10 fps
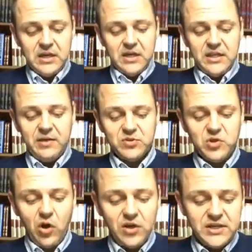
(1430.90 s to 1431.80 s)
they were
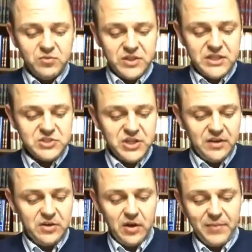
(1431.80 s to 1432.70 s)
talking with each
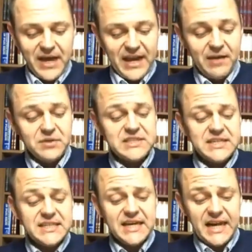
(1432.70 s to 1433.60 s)
other about
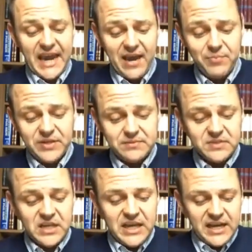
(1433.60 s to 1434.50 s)
everything that had happened.
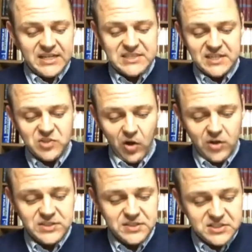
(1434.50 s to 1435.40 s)
And as they
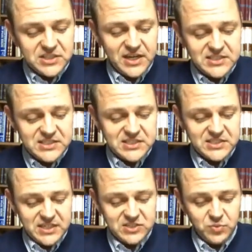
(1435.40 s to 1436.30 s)
talked and discussed these
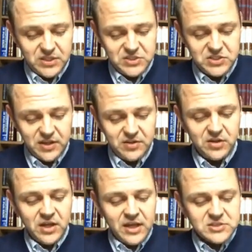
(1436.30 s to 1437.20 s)
things with each other,
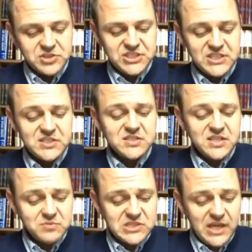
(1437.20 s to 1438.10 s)
Jesus
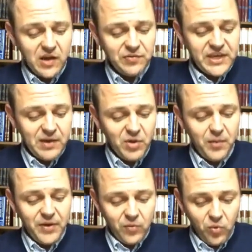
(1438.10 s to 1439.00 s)
himself came
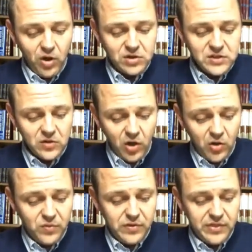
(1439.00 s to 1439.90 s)
up and walked along with